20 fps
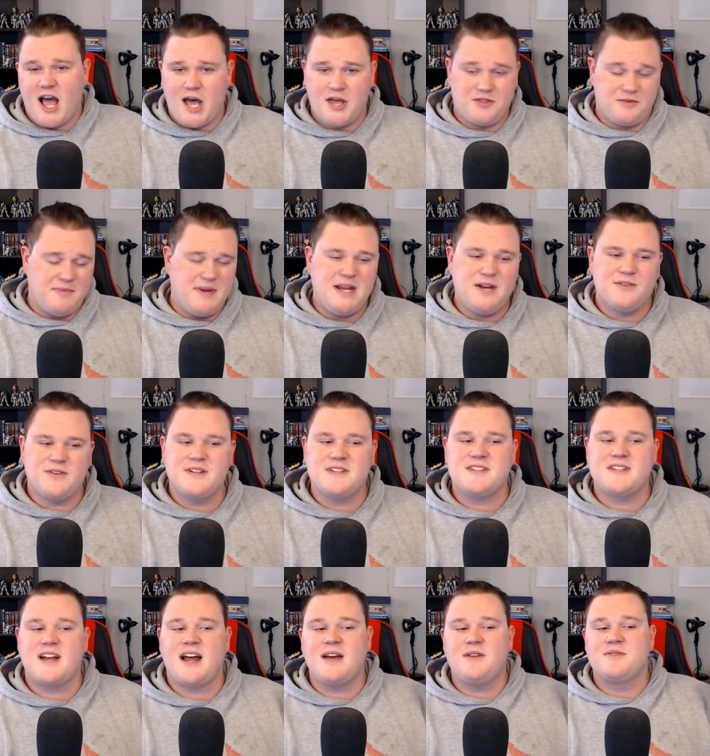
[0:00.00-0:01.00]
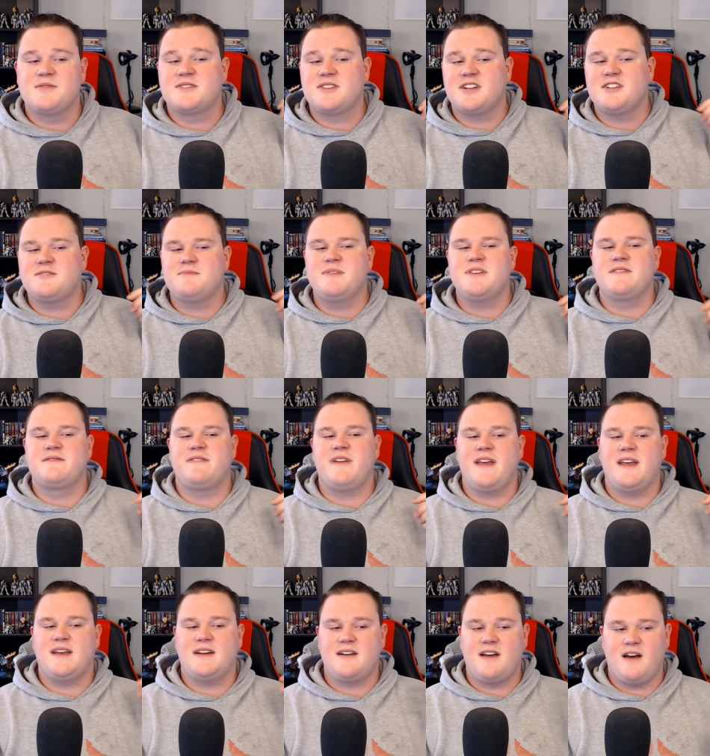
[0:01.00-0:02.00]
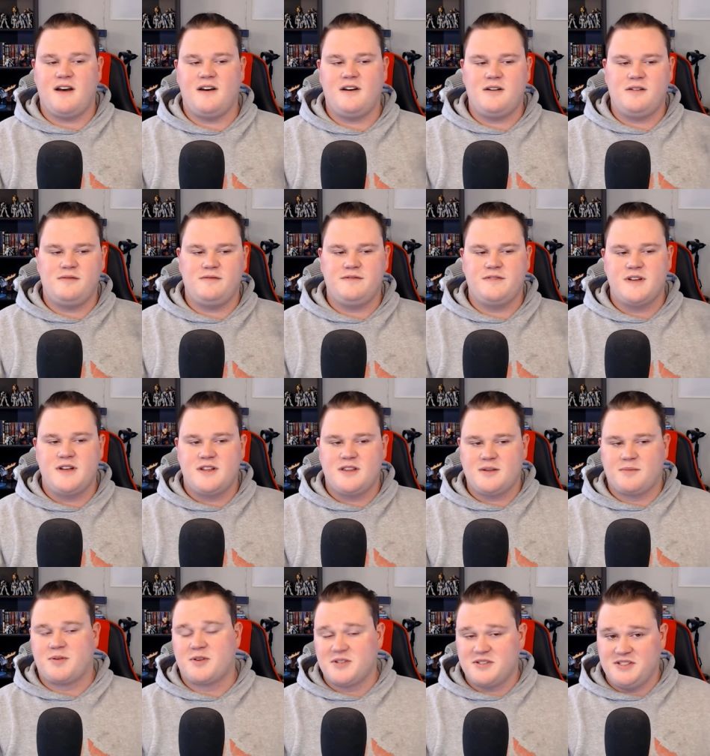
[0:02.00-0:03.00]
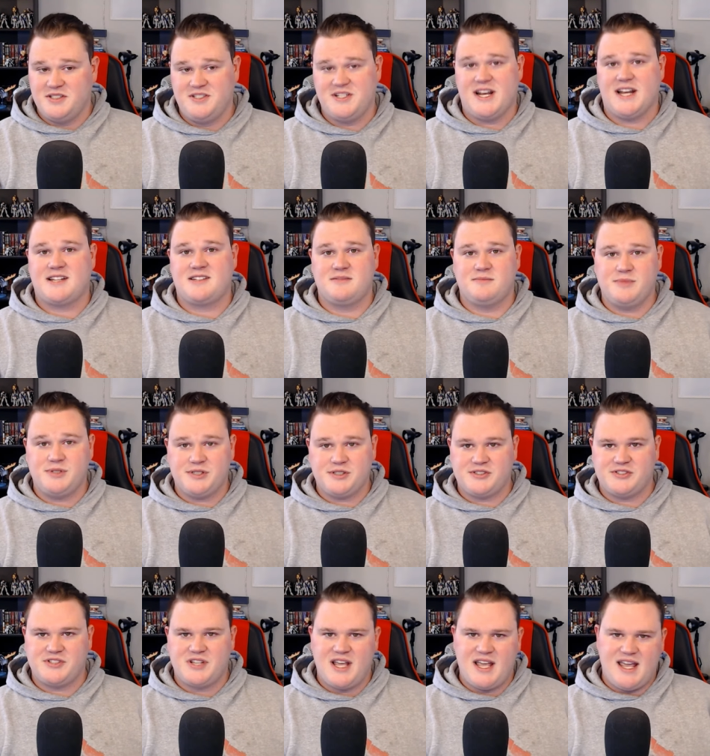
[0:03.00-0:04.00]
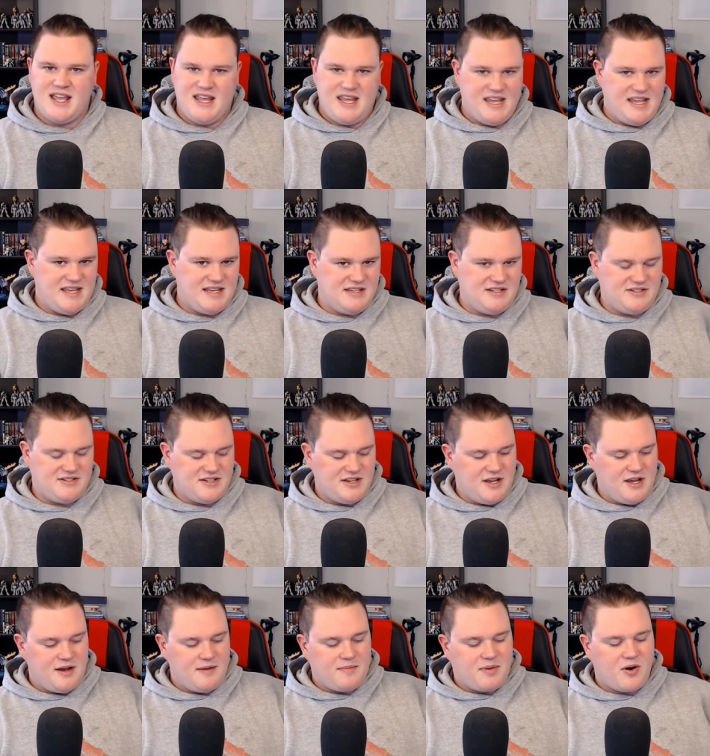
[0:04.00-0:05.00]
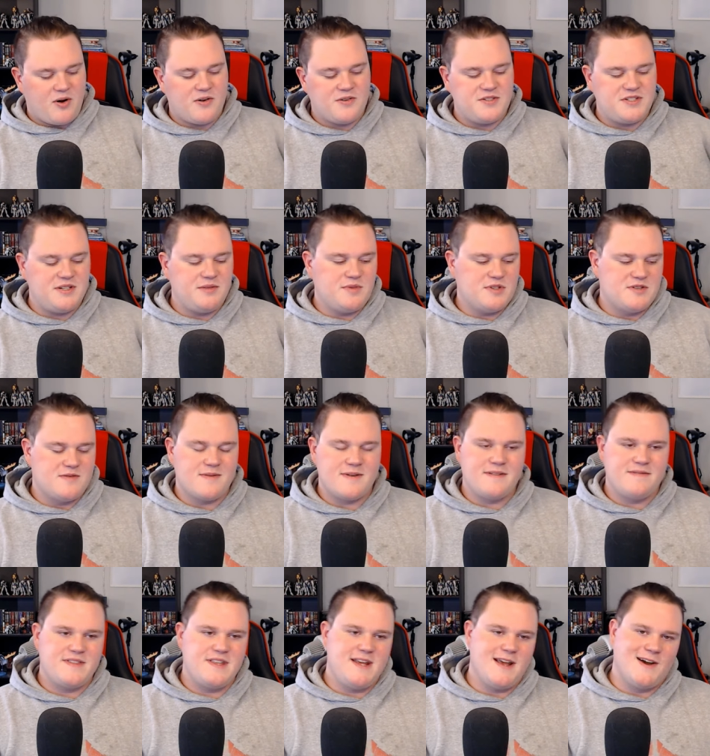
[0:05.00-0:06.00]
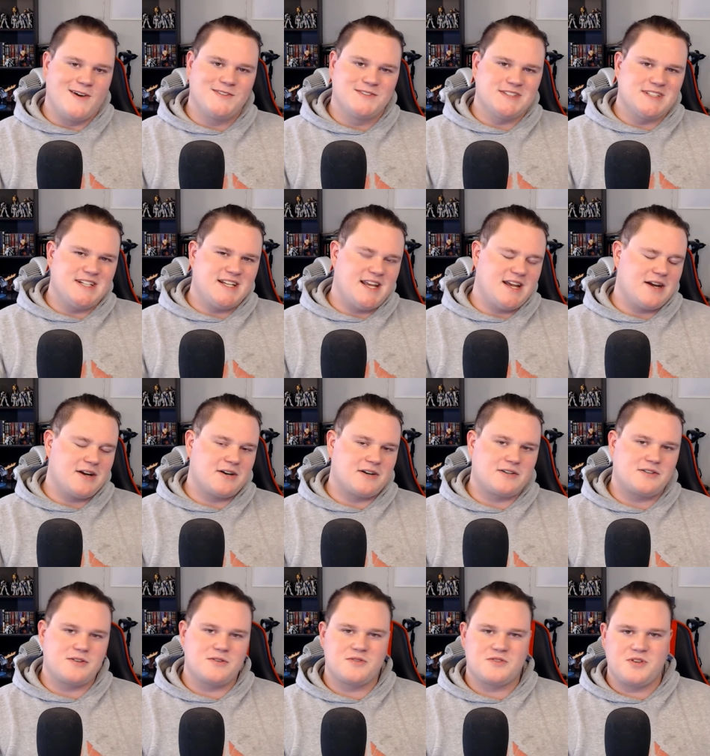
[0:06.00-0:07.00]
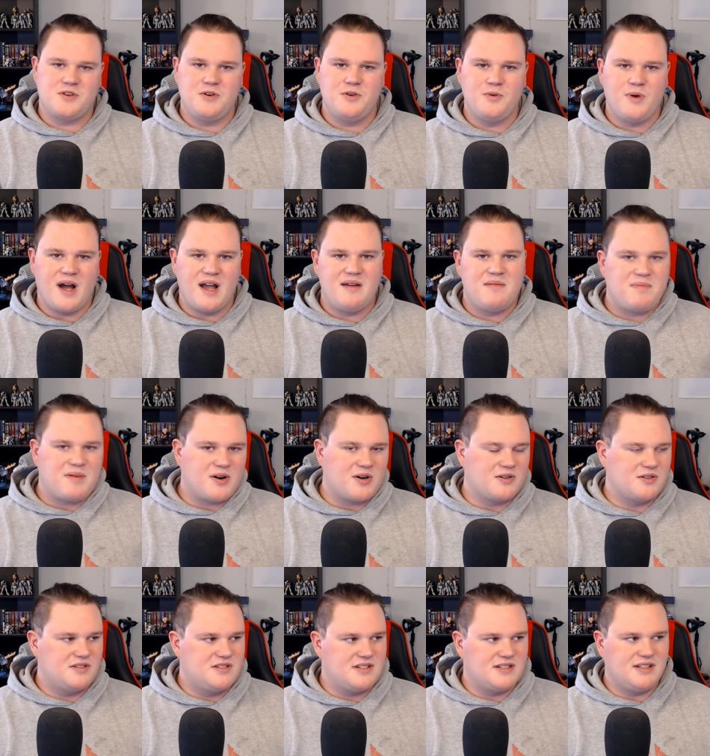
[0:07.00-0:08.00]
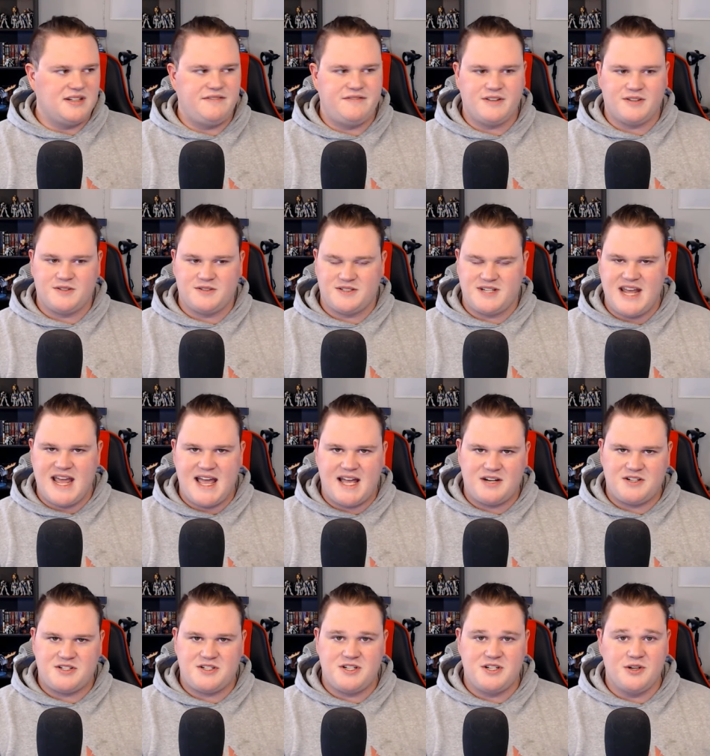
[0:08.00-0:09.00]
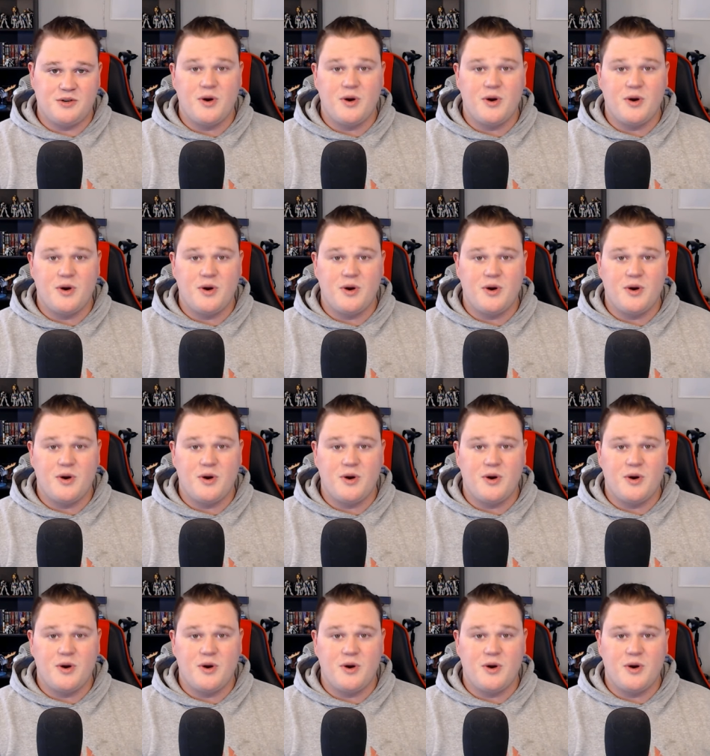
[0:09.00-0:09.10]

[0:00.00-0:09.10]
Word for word: the main reason I was such a big fan of the Percy Jackson books is Percy was one of the only characters who I personally felt attached to.